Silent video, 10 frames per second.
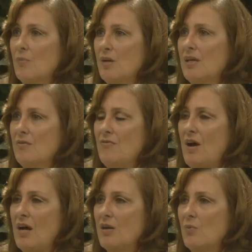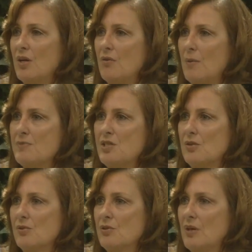we can find what you're up
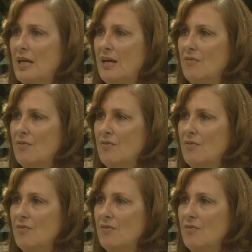to? Do you have?